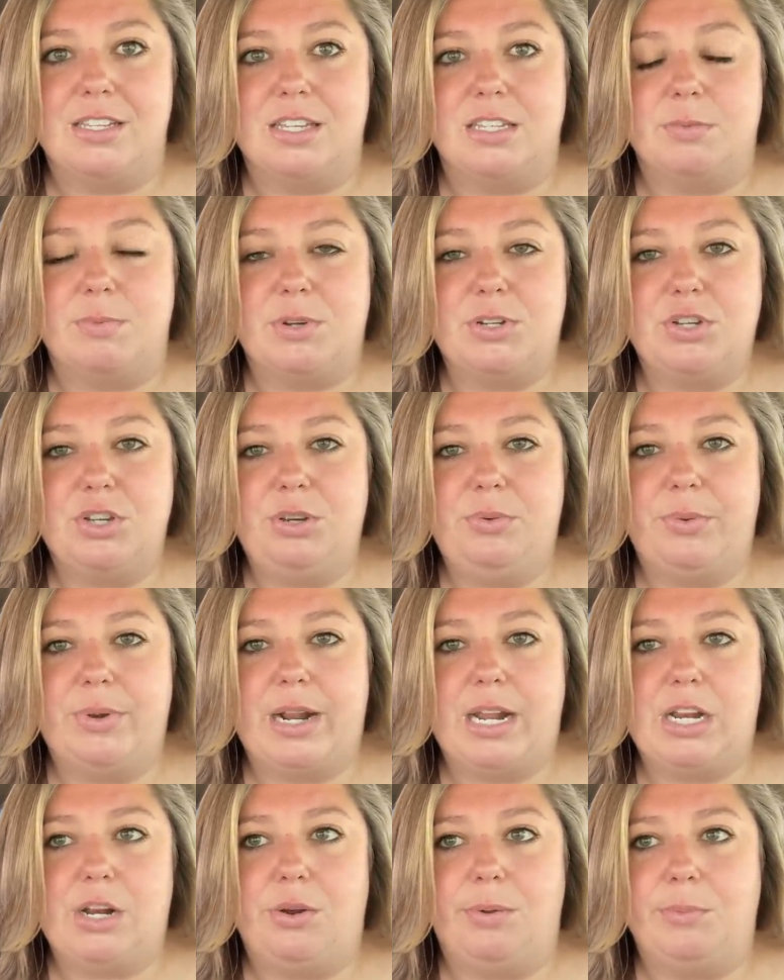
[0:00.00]
especially when
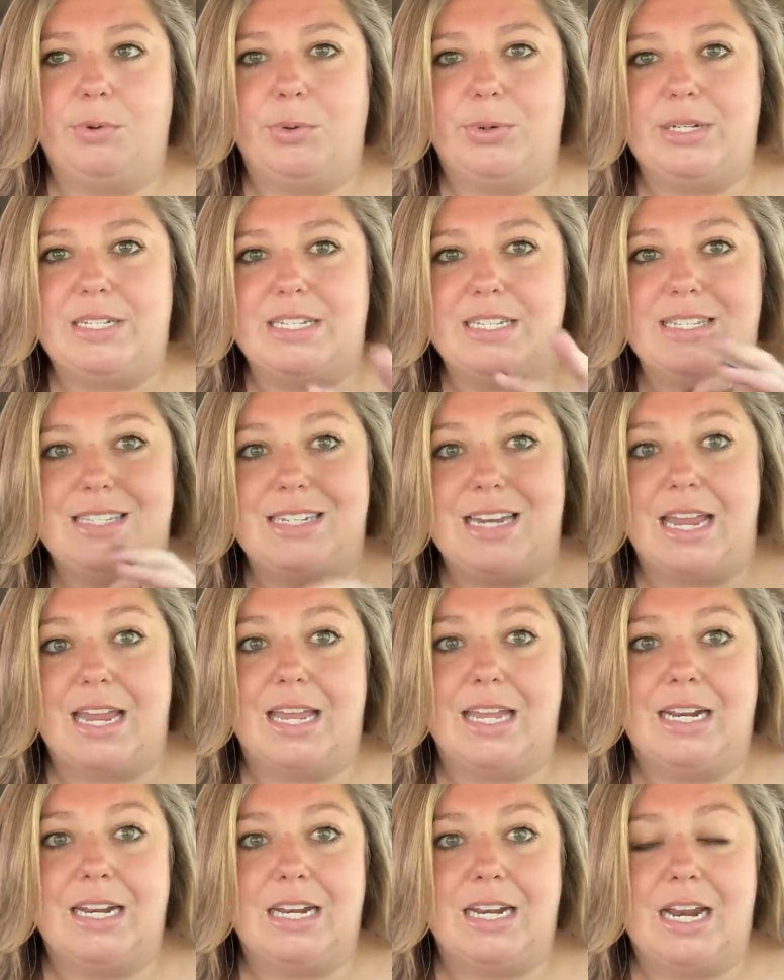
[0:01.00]
I know I'm going to
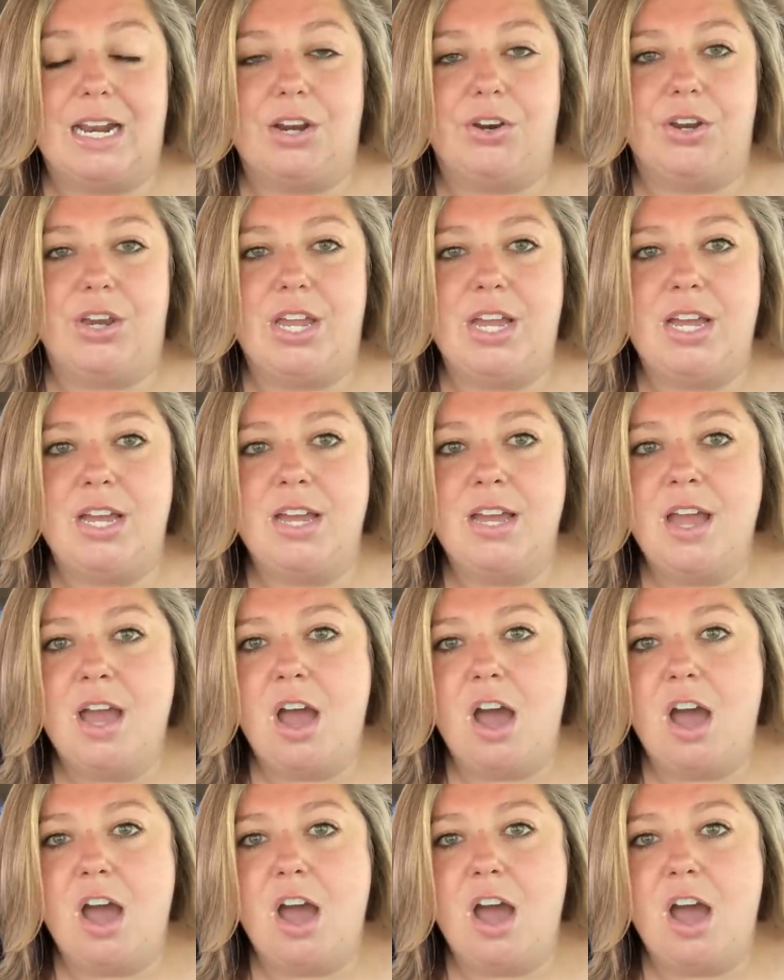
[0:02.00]
stay in an area.